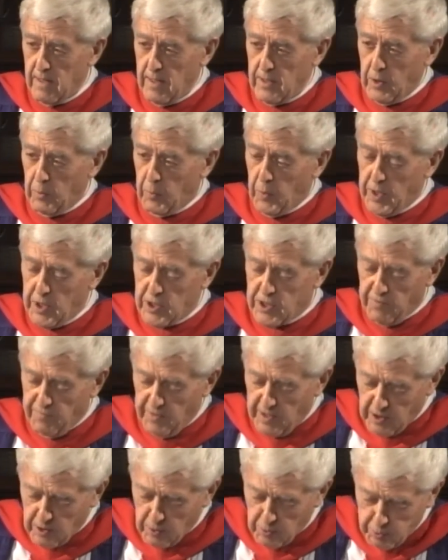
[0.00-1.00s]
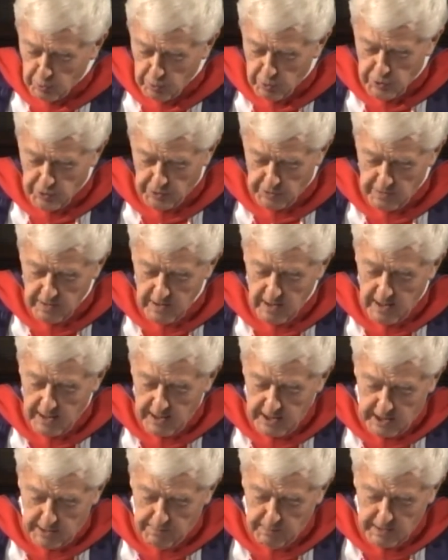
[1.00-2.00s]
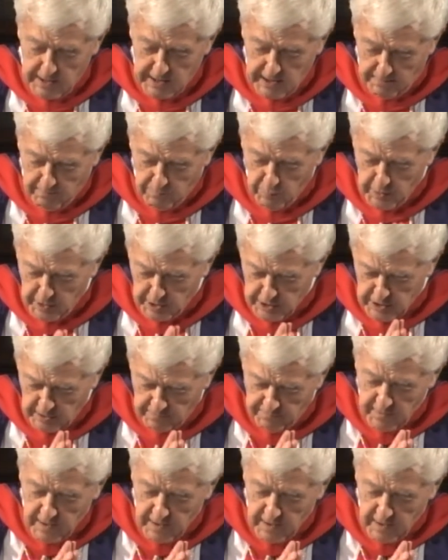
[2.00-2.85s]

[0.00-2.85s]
The words of inclusion can become words of